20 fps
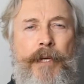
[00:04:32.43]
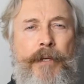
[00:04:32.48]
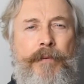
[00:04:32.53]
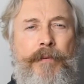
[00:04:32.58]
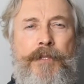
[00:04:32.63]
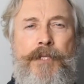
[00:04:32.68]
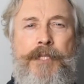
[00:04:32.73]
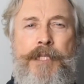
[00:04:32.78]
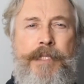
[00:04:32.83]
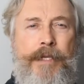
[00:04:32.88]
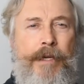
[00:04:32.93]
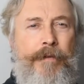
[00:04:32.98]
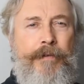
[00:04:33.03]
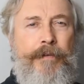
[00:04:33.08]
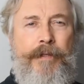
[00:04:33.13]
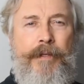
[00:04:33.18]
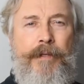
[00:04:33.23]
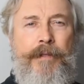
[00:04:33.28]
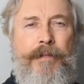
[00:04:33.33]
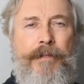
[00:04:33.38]
I was
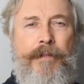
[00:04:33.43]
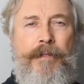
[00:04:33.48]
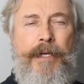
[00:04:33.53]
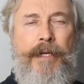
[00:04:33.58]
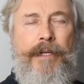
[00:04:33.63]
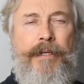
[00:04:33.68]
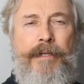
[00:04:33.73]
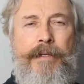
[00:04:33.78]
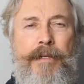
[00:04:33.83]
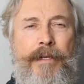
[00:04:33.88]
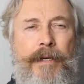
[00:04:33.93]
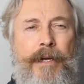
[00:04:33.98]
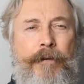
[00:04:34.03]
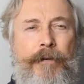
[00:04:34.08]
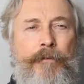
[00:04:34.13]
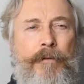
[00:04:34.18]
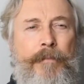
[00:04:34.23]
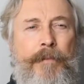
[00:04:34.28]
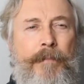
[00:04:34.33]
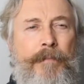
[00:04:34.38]
7, and I
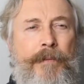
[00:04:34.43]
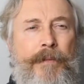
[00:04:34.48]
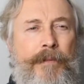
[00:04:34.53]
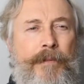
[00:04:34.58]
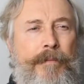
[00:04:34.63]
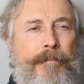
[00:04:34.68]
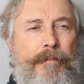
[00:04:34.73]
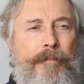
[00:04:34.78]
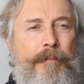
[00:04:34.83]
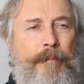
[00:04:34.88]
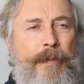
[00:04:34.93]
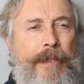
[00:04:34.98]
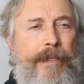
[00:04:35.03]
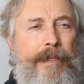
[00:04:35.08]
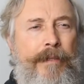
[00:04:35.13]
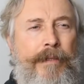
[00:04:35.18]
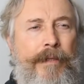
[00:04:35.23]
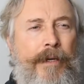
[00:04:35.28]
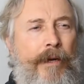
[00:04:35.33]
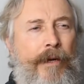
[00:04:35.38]
remember
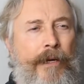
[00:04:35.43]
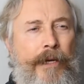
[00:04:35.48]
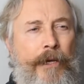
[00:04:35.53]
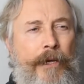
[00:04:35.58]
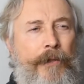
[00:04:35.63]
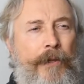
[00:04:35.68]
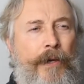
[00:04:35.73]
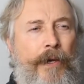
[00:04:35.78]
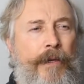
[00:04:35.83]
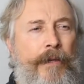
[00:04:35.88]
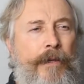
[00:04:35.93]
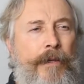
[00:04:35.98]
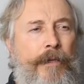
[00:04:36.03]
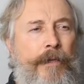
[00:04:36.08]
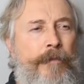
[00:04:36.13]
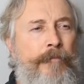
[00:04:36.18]
being there, and I thought,